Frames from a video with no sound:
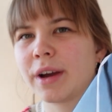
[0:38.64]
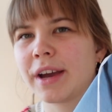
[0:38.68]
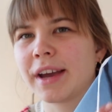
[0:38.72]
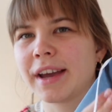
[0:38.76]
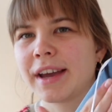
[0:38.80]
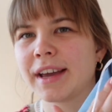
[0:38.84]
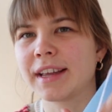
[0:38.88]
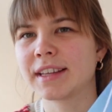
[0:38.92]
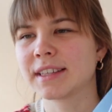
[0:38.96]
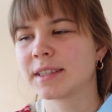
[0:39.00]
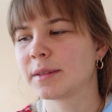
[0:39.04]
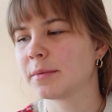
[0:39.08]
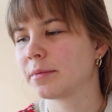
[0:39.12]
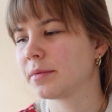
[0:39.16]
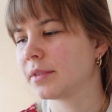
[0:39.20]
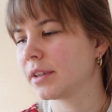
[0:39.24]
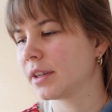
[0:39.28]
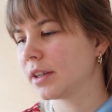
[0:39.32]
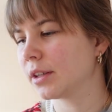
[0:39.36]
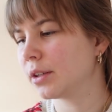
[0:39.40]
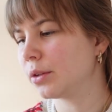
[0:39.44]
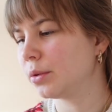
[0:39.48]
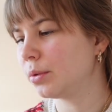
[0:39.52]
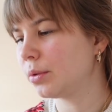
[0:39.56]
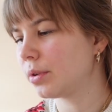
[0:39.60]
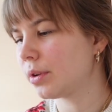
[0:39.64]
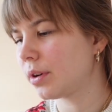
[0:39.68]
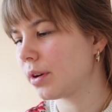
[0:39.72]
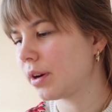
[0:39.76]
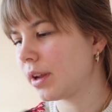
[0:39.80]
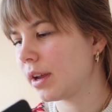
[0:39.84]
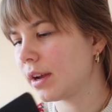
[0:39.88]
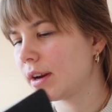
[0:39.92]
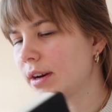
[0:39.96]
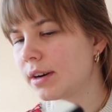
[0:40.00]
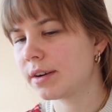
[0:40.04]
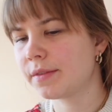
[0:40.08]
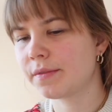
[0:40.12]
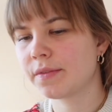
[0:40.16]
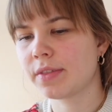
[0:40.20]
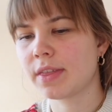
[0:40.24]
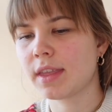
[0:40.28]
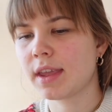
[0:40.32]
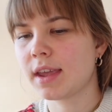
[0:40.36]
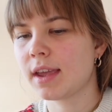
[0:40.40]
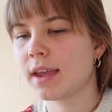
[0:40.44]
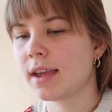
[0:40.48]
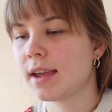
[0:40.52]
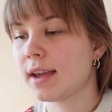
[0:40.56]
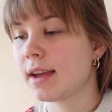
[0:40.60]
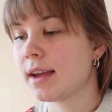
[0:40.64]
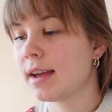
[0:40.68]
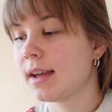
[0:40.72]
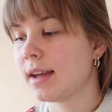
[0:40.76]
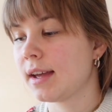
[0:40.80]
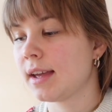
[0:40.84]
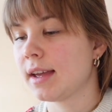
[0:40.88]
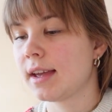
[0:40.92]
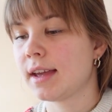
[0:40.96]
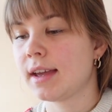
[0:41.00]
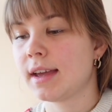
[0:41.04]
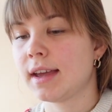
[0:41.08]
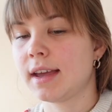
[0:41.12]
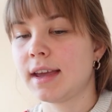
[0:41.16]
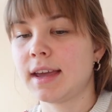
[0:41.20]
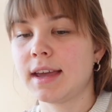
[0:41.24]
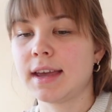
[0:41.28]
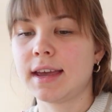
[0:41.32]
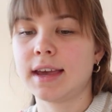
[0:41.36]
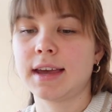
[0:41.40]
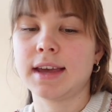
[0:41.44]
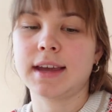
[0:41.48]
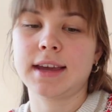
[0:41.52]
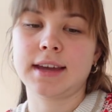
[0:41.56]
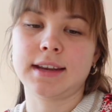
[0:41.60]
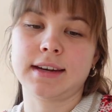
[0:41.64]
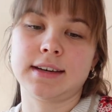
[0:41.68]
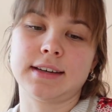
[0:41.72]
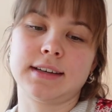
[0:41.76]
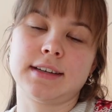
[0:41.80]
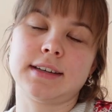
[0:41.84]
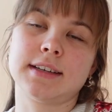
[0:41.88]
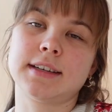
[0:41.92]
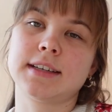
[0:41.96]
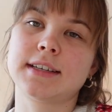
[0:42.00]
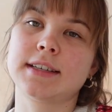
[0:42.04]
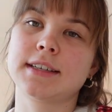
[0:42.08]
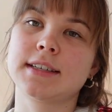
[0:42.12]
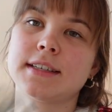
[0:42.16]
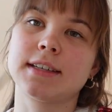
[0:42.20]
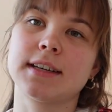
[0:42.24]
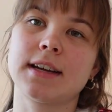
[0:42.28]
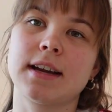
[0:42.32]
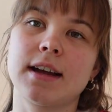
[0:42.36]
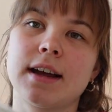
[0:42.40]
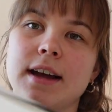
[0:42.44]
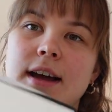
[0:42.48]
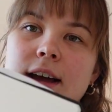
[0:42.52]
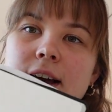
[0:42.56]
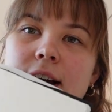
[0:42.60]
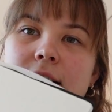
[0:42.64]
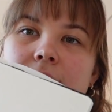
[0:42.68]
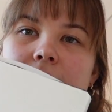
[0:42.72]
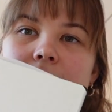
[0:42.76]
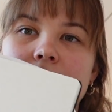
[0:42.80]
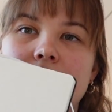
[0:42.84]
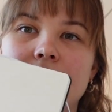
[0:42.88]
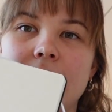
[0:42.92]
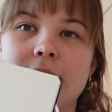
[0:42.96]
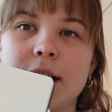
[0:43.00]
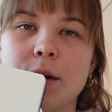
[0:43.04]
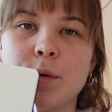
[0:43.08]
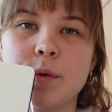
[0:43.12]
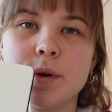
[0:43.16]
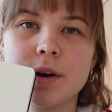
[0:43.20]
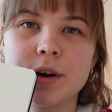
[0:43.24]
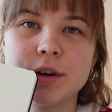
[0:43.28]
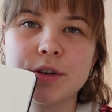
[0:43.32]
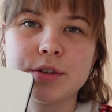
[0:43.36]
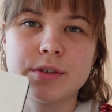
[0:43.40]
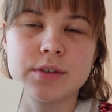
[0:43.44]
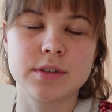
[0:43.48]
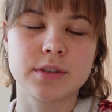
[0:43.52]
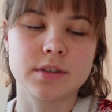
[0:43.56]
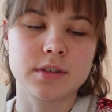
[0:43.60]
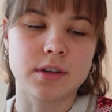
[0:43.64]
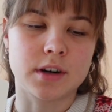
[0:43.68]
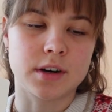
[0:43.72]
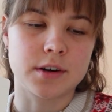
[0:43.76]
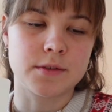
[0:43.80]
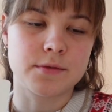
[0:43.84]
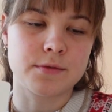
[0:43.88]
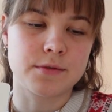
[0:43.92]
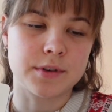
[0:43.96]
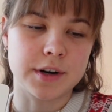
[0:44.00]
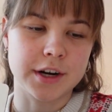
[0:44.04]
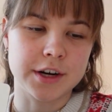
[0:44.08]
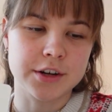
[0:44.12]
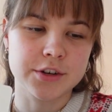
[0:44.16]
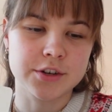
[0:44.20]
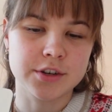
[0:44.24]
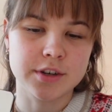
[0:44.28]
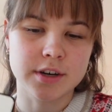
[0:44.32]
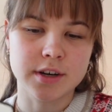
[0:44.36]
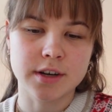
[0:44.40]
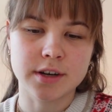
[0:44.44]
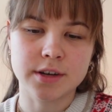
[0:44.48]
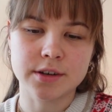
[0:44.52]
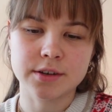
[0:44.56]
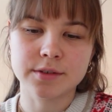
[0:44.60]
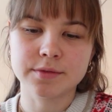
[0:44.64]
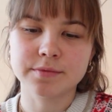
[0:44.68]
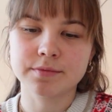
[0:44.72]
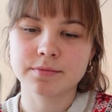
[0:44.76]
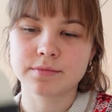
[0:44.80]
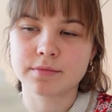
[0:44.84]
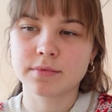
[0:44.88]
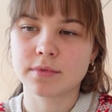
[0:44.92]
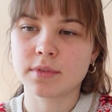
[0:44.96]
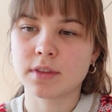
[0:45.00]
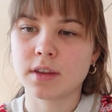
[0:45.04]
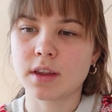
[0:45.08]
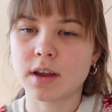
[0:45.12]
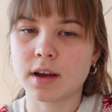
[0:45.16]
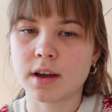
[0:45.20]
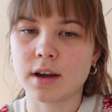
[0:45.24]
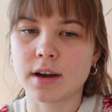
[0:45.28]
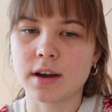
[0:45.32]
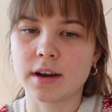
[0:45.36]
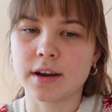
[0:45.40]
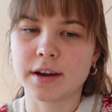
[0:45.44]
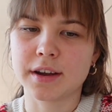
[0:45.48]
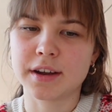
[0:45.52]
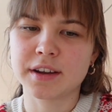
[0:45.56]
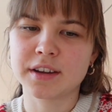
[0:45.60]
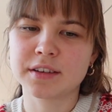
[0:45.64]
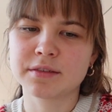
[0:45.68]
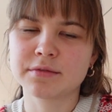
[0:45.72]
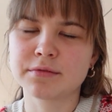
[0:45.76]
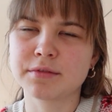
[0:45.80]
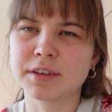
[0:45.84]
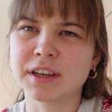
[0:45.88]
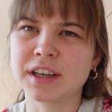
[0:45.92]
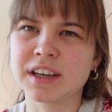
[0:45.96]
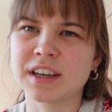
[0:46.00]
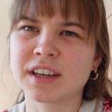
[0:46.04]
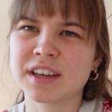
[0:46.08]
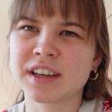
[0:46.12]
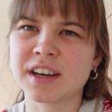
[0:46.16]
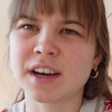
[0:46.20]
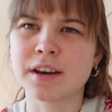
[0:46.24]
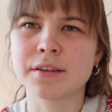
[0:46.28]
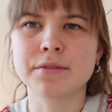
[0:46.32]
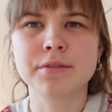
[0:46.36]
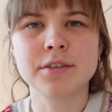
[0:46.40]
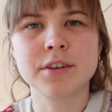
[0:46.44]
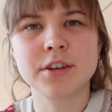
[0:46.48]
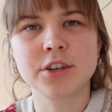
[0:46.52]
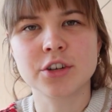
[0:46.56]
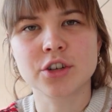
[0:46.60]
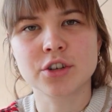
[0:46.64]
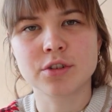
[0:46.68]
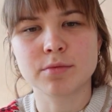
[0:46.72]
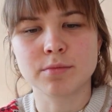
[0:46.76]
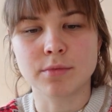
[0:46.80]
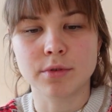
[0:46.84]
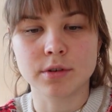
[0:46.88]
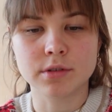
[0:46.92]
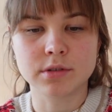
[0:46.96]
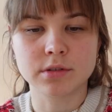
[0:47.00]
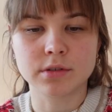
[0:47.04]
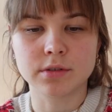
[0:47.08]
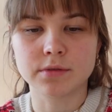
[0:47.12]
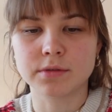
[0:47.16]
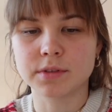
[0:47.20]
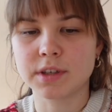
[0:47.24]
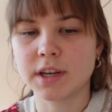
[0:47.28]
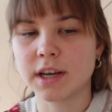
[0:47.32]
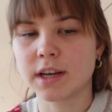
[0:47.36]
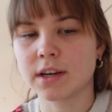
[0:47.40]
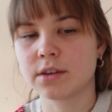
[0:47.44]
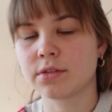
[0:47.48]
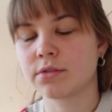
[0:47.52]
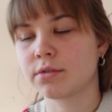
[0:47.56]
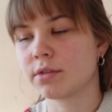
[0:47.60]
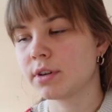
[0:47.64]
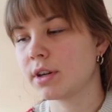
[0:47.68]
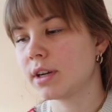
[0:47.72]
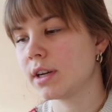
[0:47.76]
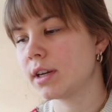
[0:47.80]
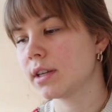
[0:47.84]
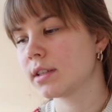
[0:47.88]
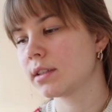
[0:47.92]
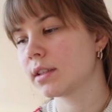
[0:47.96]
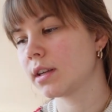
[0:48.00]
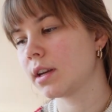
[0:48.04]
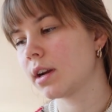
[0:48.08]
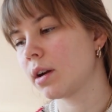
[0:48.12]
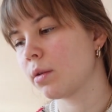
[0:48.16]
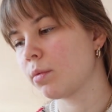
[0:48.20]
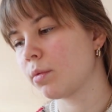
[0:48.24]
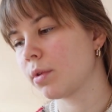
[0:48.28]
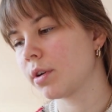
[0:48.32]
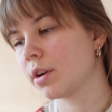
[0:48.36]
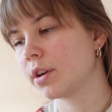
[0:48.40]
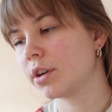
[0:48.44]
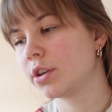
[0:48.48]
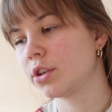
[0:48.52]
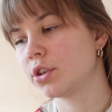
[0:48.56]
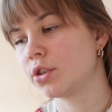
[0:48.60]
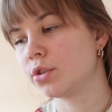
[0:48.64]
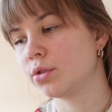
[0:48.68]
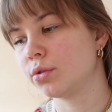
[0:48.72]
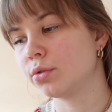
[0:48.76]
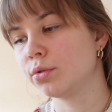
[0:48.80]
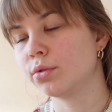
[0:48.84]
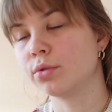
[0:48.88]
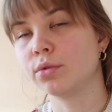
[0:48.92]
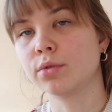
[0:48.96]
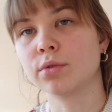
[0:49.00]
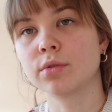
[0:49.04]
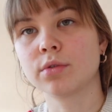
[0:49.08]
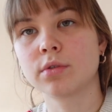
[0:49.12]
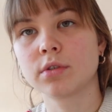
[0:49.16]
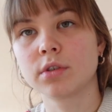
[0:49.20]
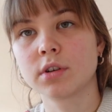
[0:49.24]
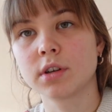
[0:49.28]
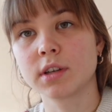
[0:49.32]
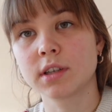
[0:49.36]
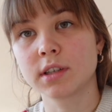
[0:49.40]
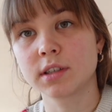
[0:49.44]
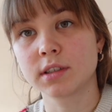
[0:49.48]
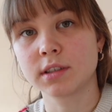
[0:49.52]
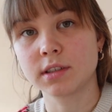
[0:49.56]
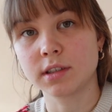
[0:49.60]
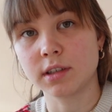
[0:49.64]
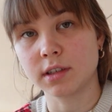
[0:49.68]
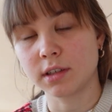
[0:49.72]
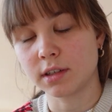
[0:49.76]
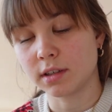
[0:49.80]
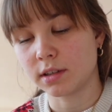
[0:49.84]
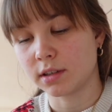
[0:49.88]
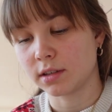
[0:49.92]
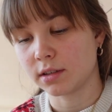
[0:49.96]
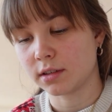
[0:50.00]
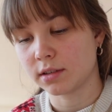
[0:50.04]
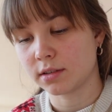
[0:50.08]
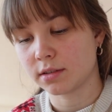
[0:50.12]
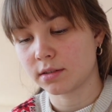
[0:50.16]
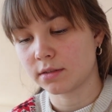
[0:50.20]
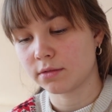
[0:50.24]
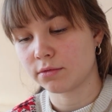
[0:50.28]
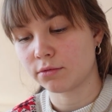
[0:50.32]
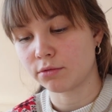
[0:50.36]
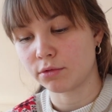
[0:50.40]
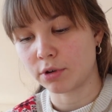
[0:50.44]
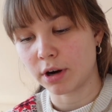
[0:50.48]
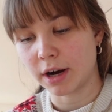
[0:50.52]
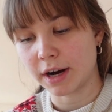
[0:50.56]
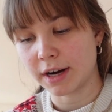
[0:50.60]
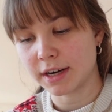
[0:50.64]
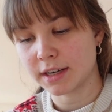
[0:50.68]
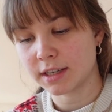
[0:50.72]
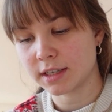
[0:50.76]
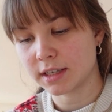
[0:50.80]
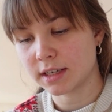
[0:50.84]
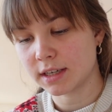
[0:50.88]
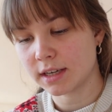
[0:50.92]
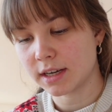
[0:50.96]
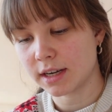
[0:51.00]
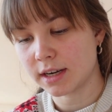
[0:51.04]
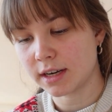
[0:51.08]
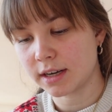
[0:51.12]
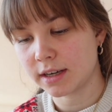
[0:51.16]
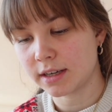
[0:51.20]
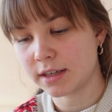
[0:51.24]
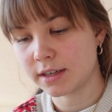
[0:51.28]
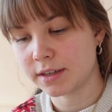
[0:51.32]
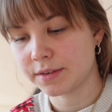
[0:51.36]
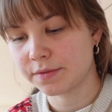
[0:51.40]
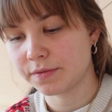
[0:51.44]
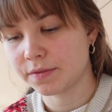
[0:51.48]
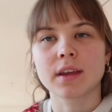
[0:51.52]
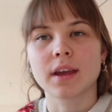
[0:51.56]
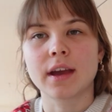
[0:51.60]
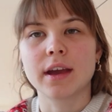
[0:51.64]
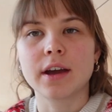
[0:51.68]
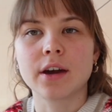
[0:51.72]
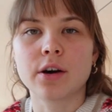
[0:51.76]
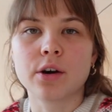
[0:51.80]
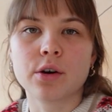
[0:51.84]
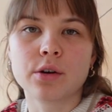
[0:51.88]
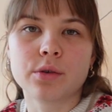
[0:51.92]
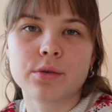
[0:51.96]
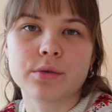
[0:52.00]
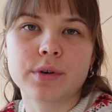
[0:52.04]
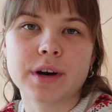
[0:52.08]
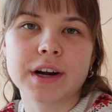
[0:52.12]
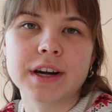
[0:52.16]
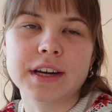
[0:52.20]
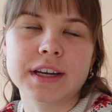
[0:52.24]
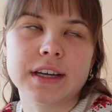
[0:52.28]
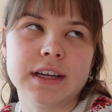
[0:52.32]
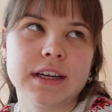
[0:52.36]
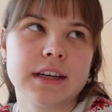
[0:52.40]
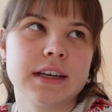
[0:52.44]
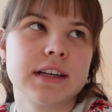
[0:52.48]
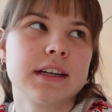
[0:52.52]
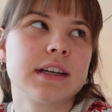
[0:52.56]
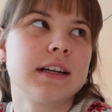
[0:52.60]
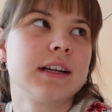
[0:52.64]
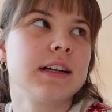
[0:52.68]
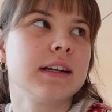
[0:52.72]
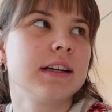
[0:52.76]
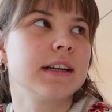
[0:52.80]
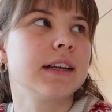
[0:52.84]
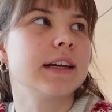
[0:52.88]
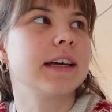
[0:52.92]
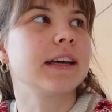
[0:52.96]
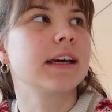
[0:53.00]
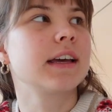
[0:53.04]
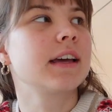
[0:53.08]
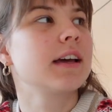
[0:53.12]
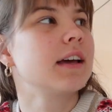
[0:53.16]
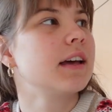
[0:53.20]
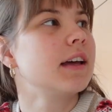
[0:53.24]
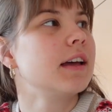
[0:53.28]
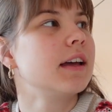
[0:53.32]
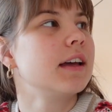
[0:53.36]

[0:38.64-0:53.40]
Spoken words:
had something glued on here. And I wanted to start fresh now. I think I finished most of the entries that I wanted to still write in there. I already like